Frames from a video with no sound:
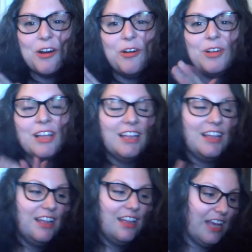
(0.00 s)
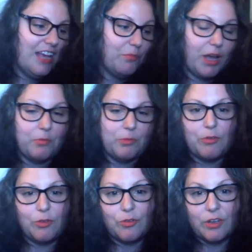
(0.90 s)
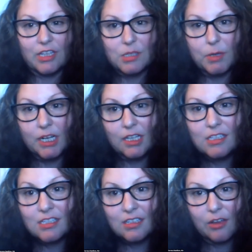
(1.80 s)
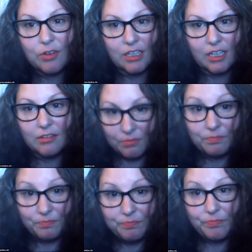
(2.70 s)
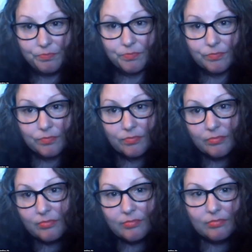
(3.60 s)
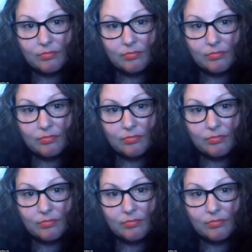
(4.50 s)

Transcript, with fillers: so yeah, I'm, I'm grateful for the experience, definitely. Yeah, and,